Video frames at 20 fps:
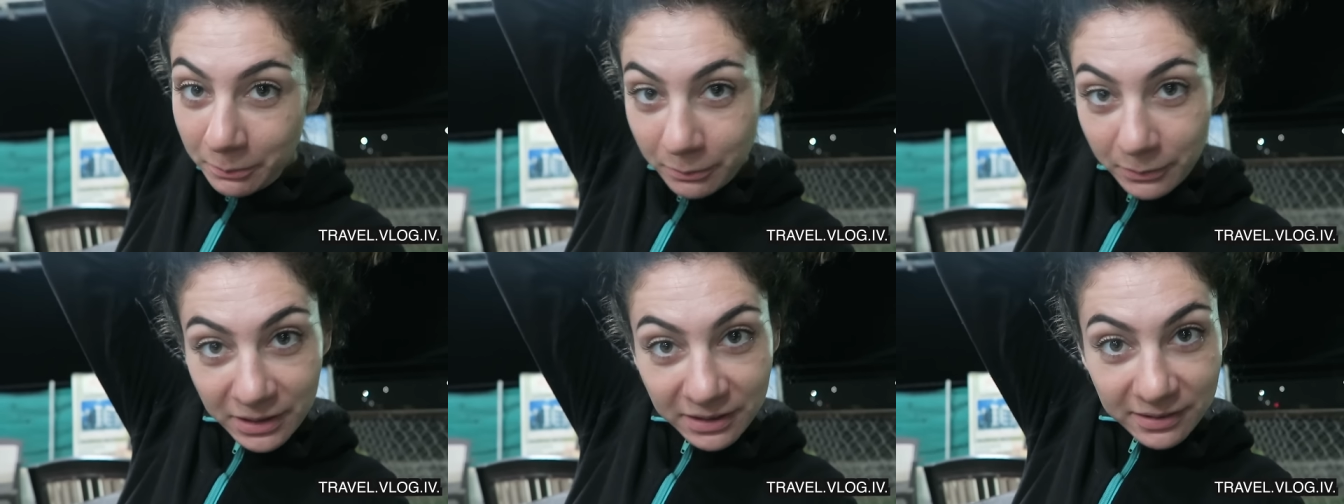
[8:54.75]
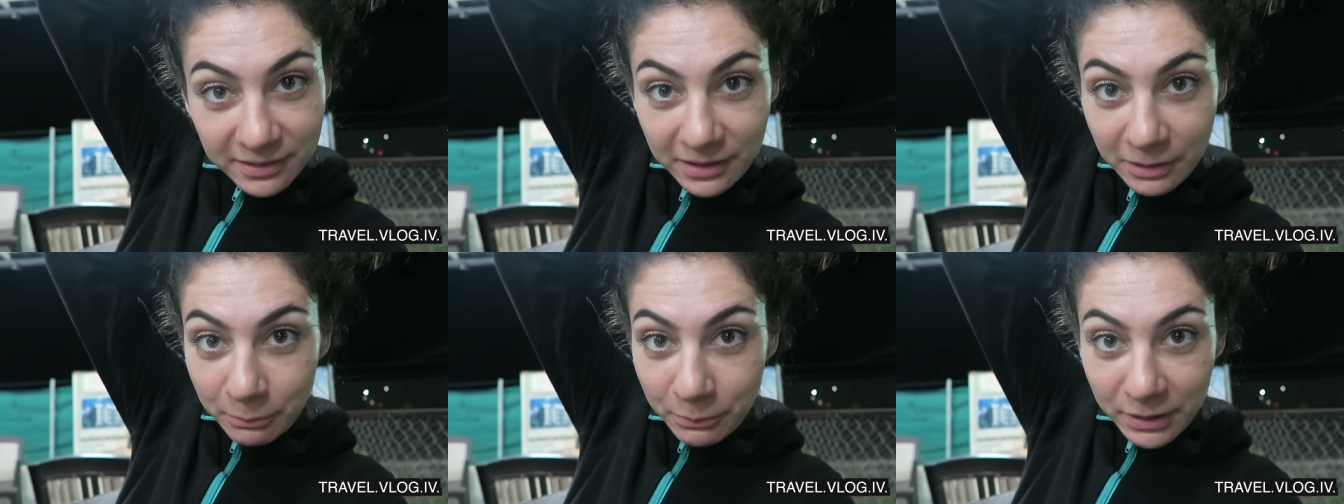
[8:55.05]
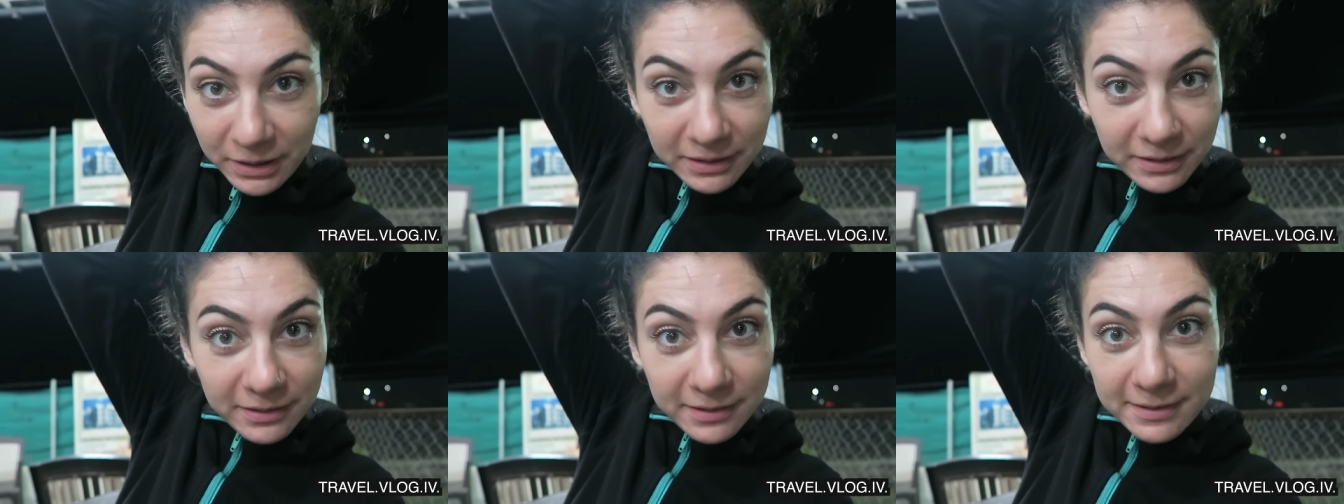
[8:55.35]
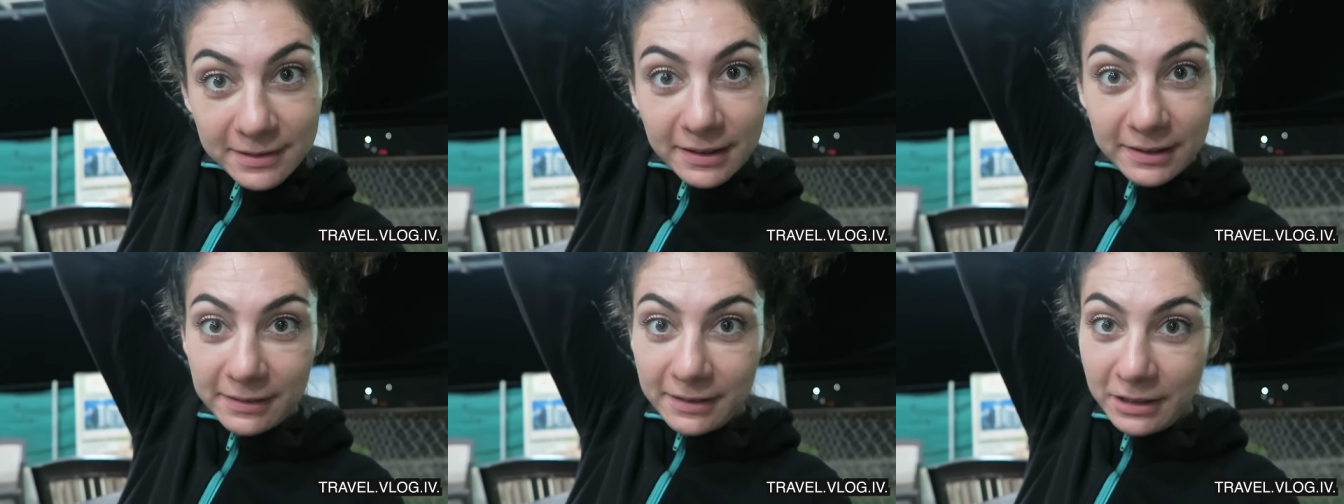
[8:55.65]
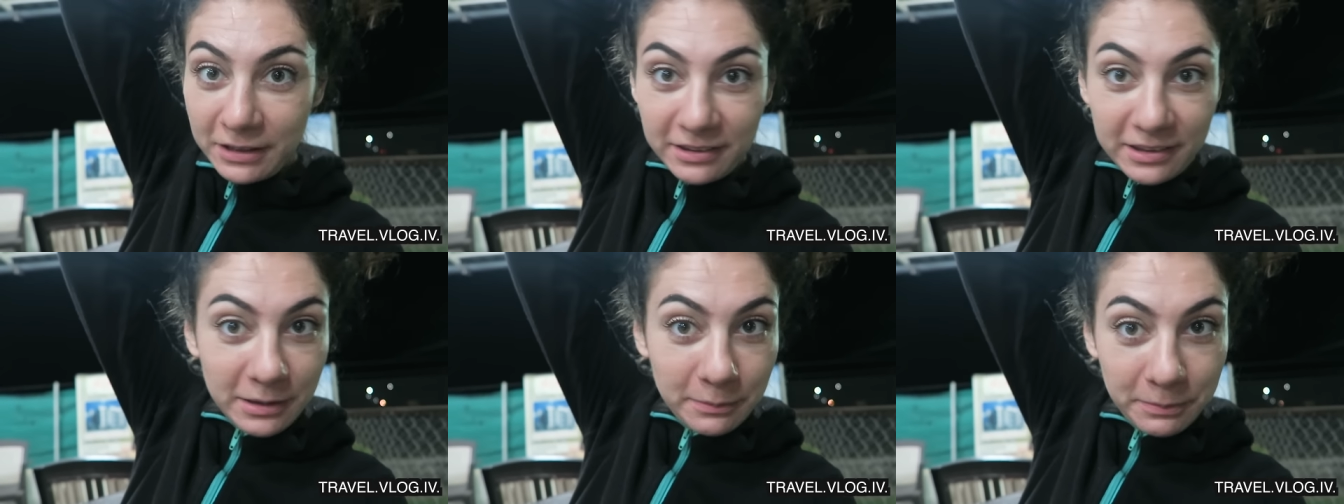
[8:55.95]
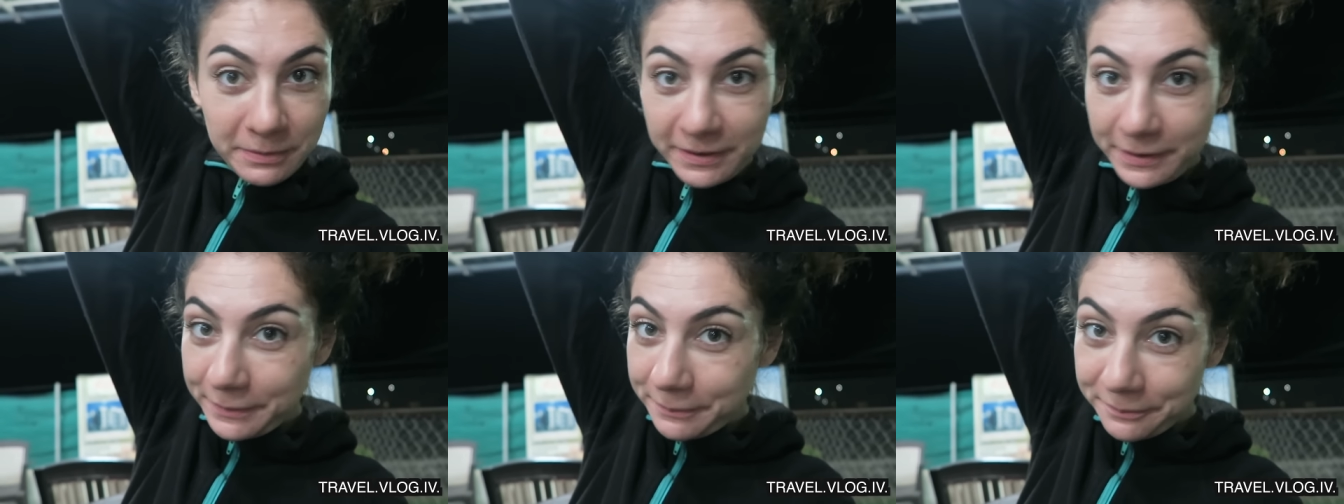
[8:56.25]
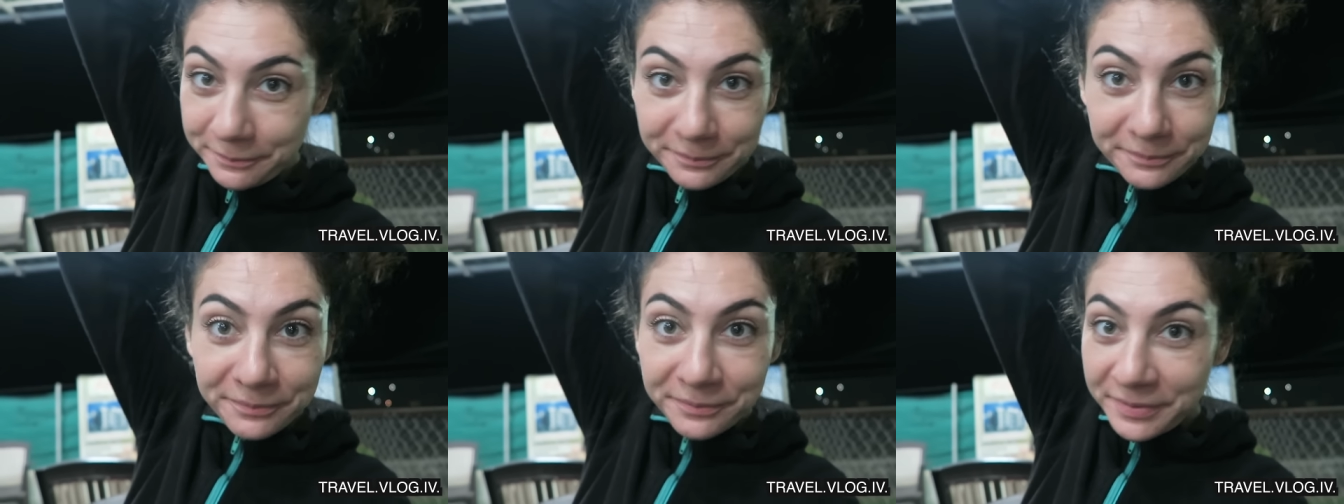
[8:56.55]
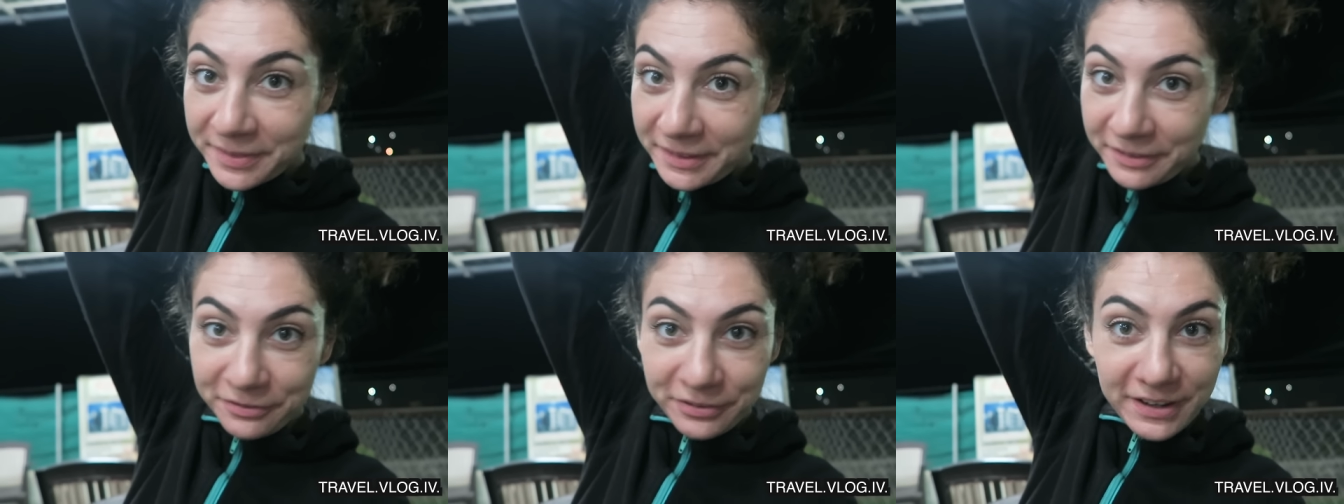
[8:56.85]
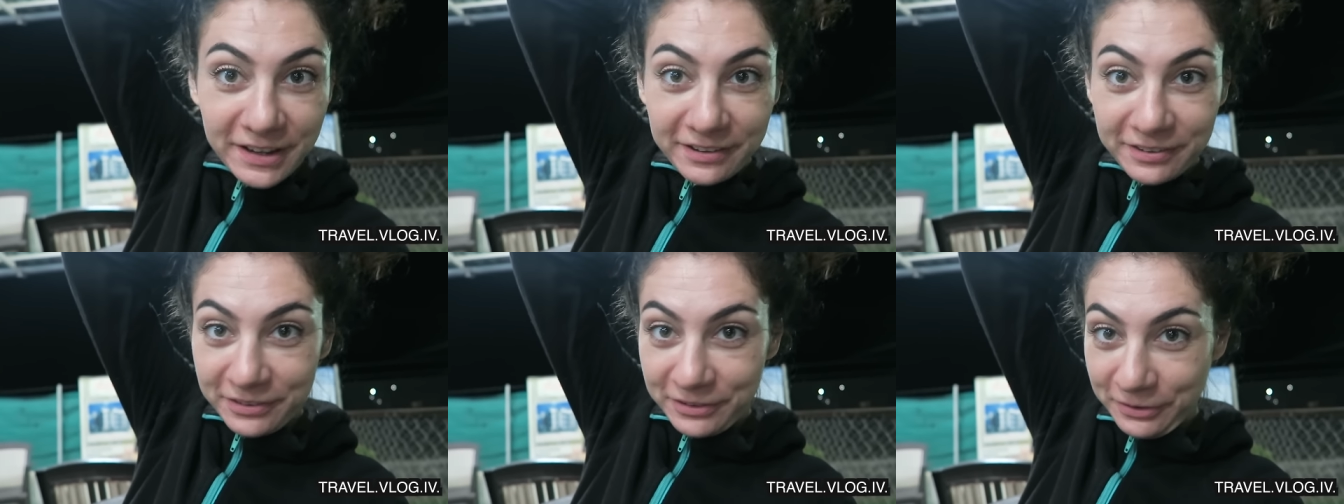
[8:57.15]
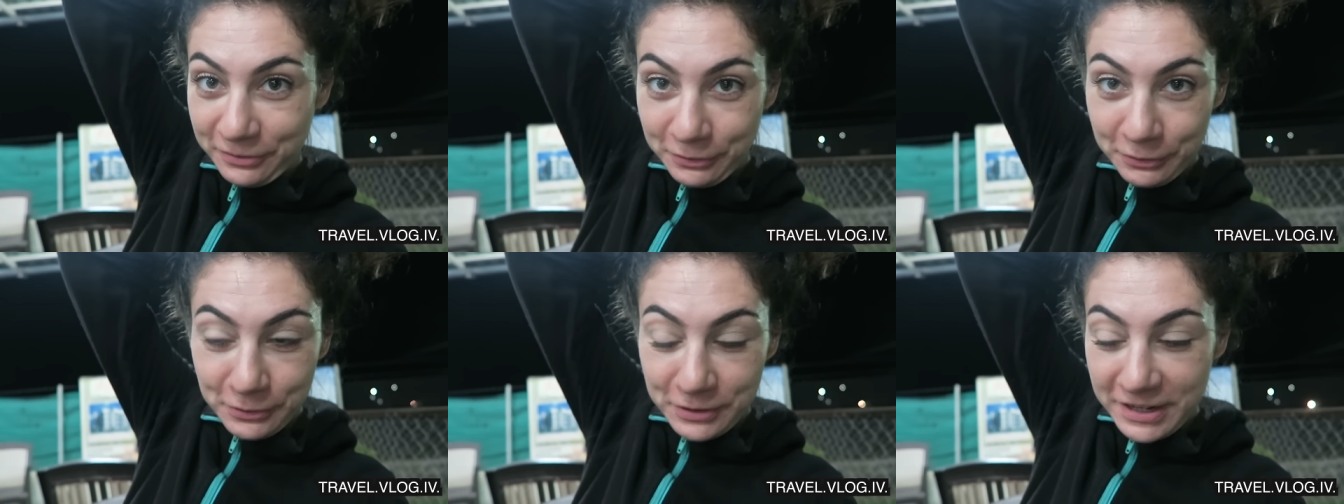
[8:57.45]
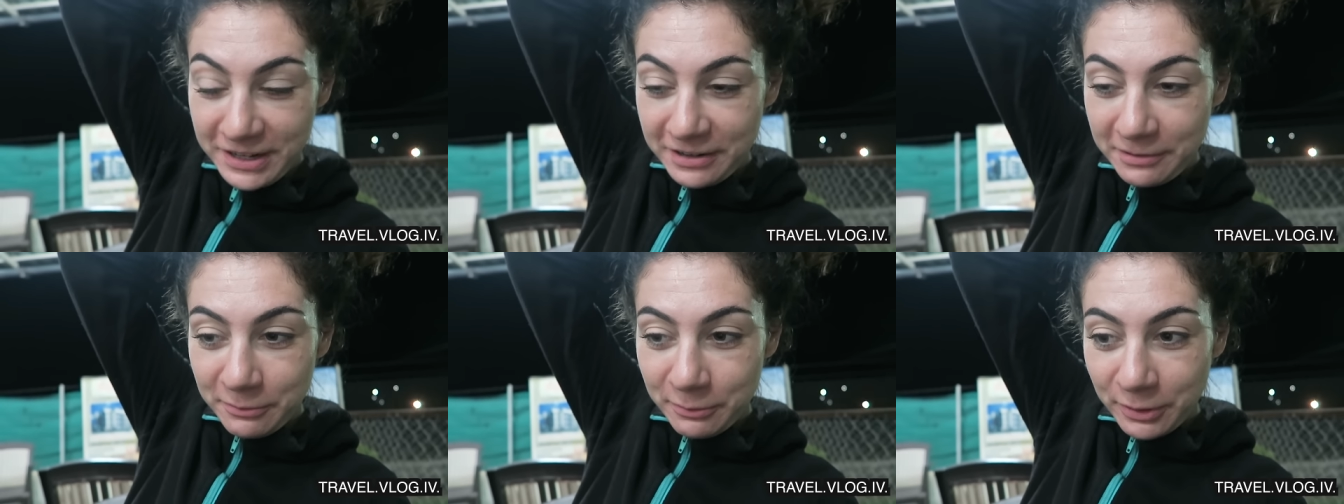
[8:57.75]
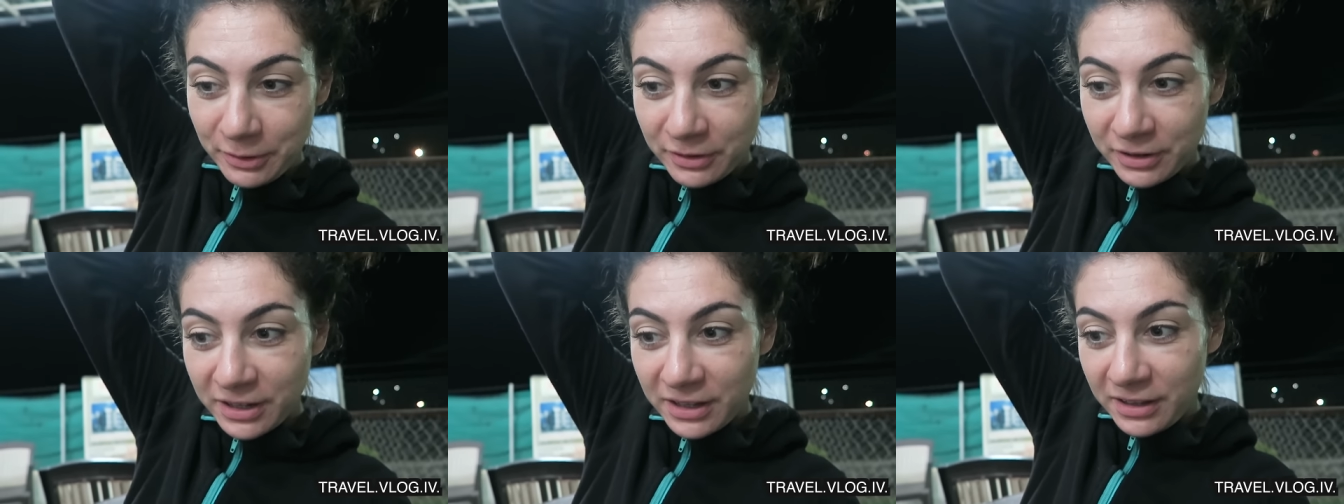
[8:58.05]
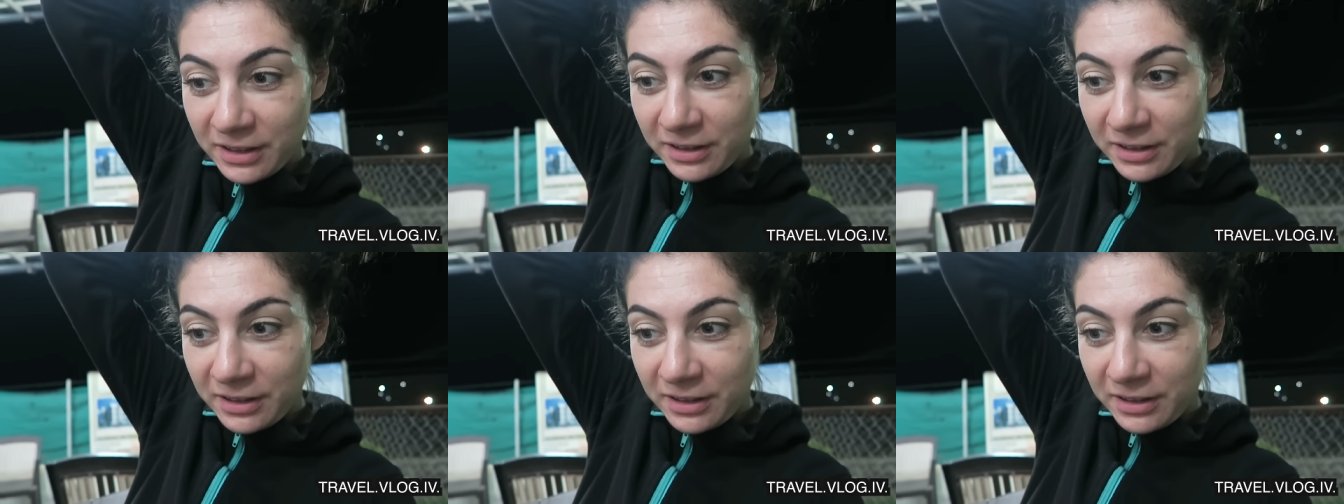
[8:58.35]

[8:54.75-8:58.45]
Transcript: My stomach does not accept the fast food anymore.